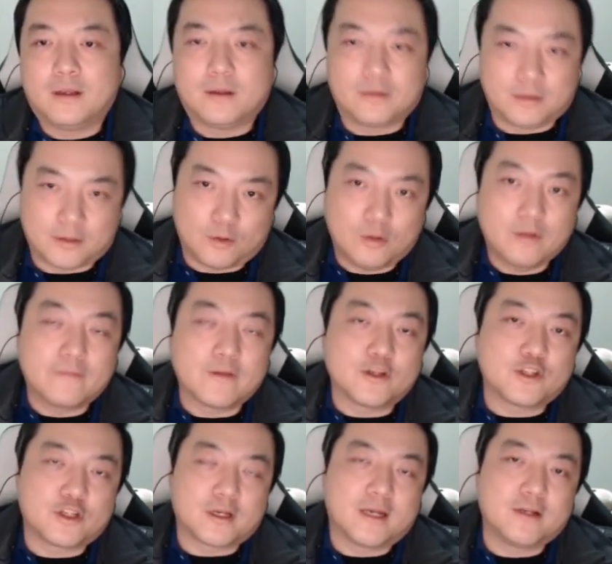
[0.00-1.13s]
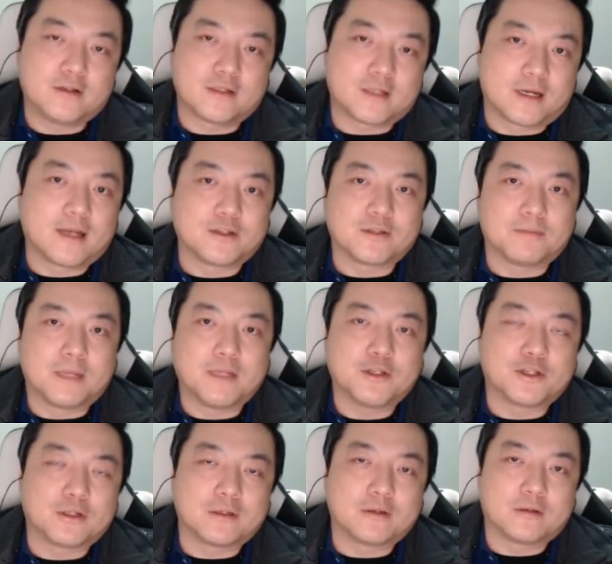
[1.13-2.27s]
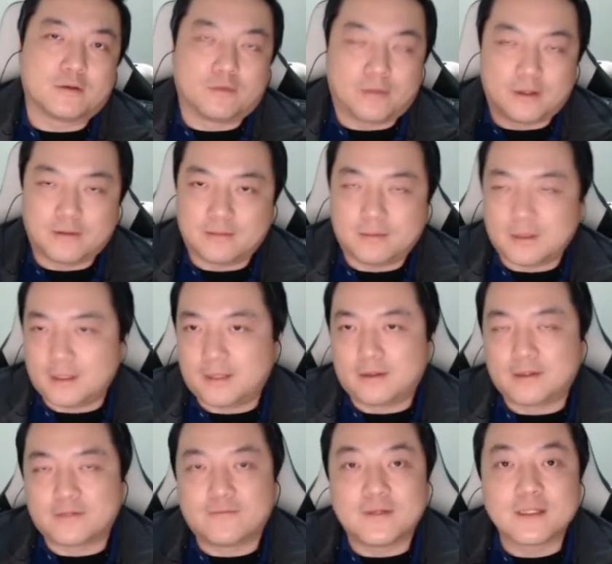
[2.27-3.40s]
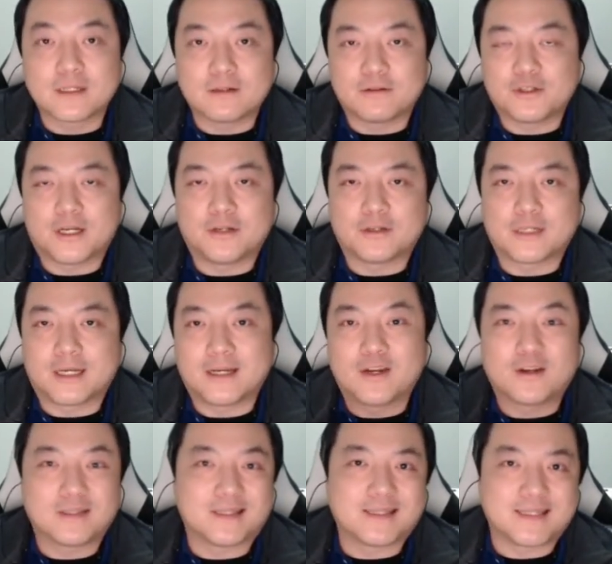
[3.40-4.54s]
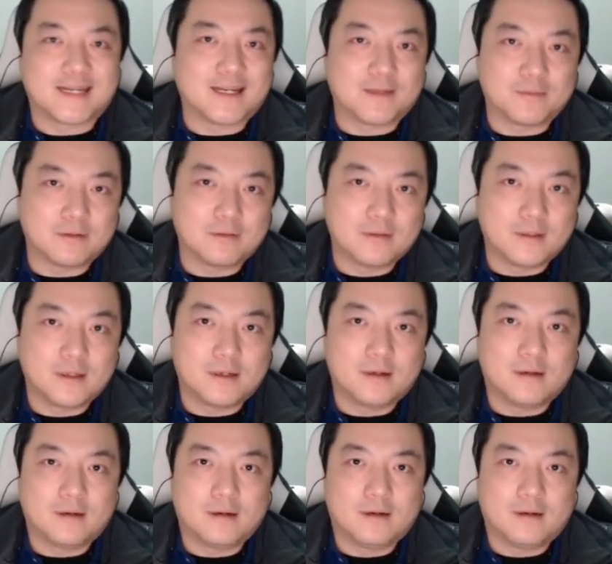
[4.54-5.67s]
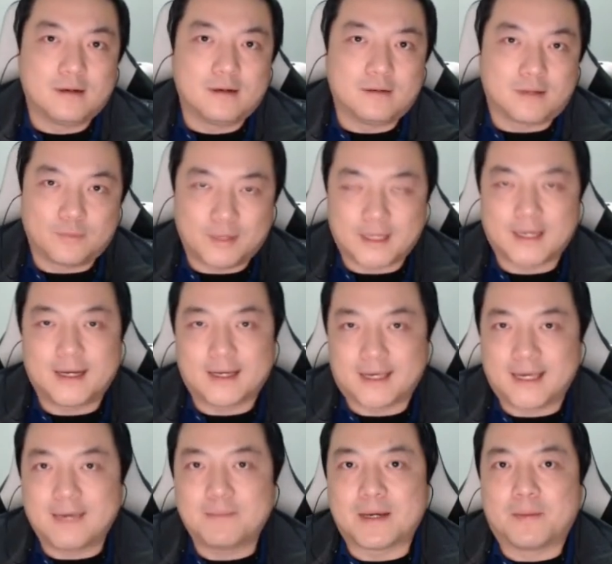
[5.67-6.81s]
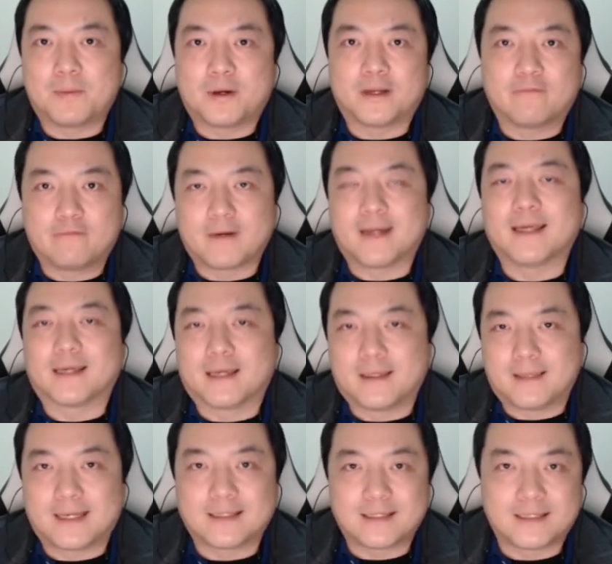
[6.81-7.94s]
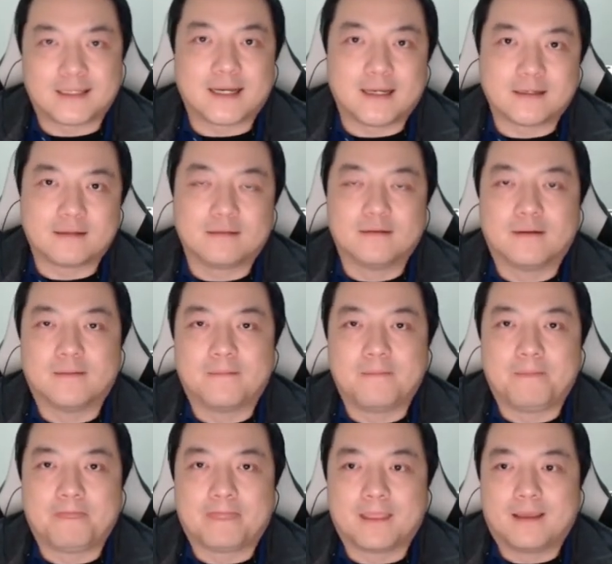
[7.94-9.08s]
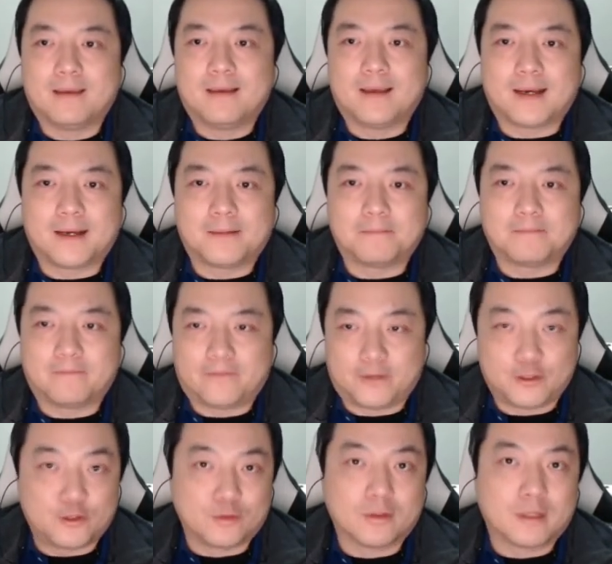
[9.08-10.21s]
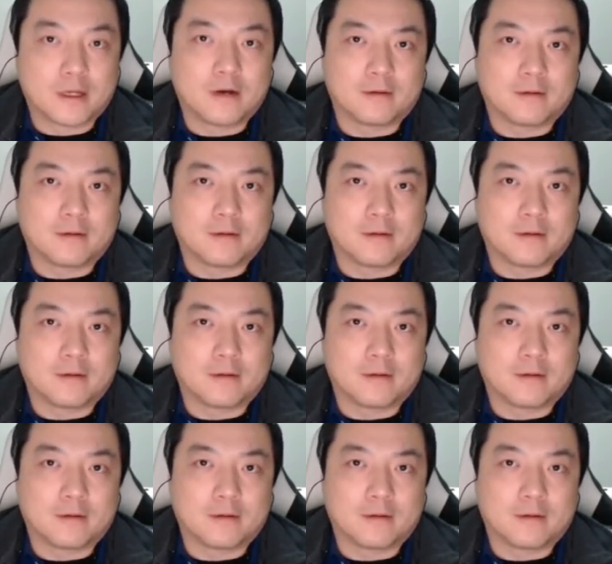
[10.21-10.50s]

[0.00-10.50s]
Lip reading: all of those changes that I just mentioned, all those physical changes, are not sustainable. Right? We can't keep our body running at that state for too long.